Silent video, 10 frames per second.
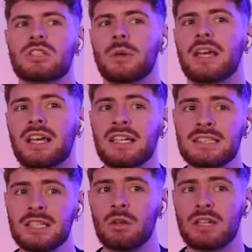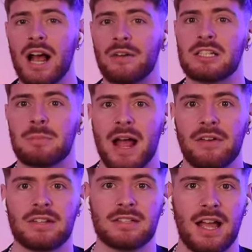so he sold Harry's
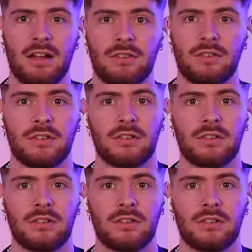parents out.